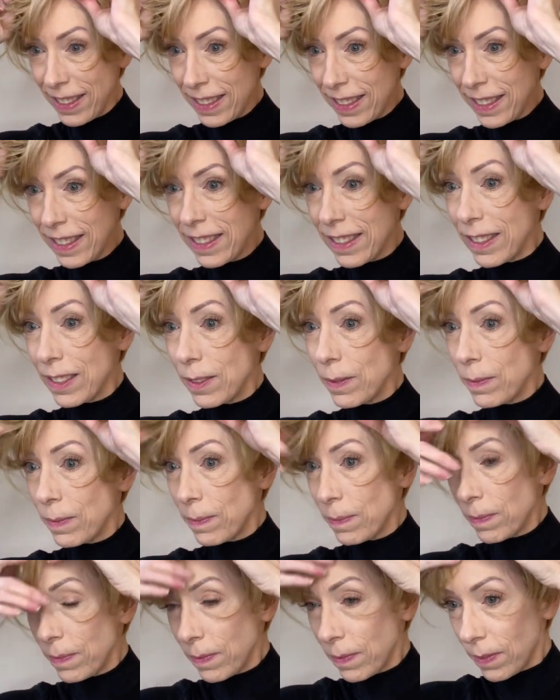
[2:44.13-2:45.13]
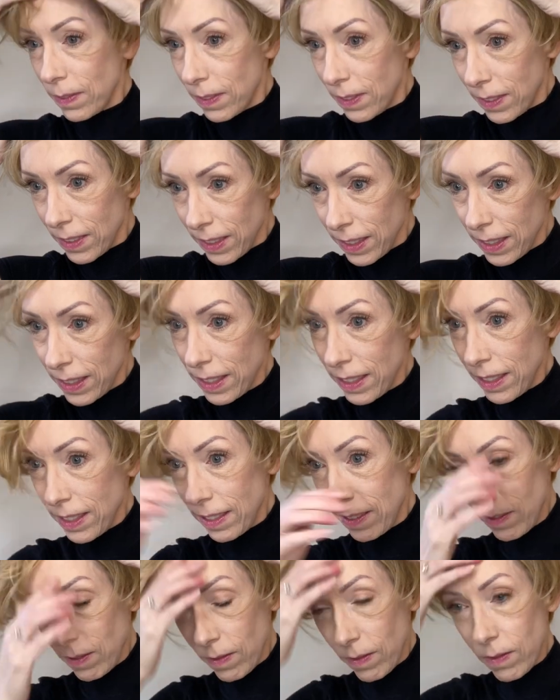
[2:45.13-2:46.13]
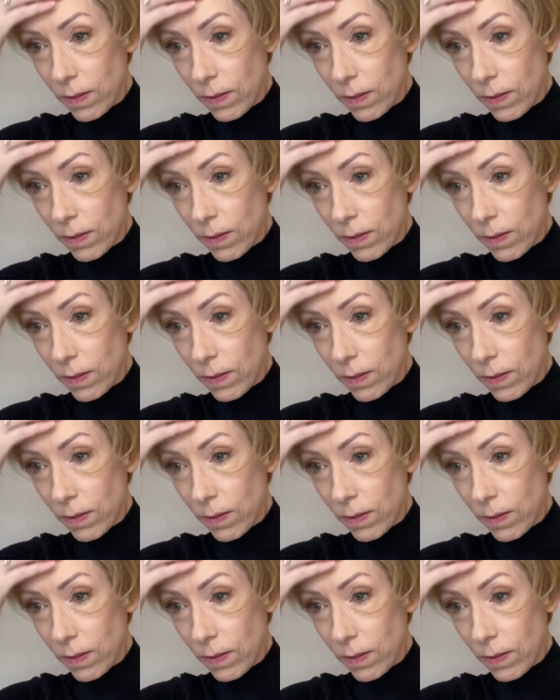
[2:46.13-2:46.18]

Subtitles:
(no one is talking)